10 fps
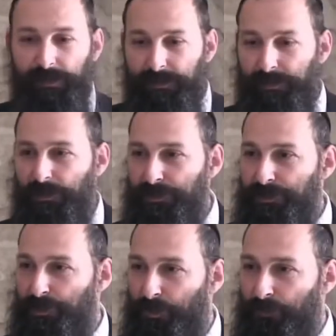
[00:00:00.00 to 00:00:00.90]
and it's not
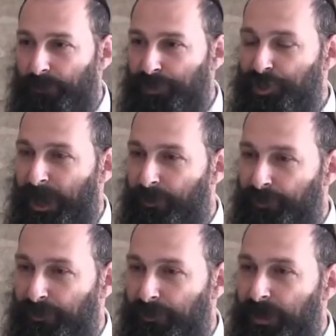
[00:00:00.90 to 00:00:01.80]
so much
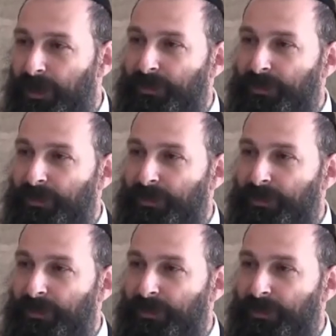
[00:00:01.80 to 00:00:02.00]
out there.